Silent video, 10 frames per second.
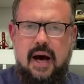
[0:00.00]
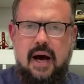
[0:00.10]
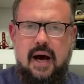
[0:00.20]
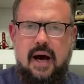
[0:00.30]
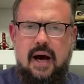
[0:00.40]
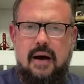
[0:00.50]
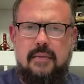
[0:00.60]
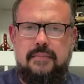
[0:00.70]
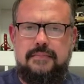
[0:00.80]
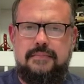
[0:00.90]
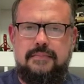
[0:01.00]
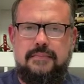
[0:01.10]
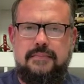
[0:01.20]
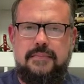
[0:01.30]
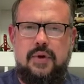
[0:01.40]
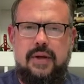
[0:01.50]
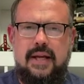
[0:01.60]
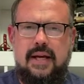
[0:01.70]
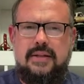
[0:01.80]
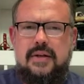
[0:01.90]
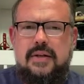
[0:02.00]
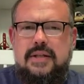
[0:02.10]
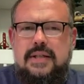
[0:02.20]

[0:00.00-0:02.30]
Do I think I started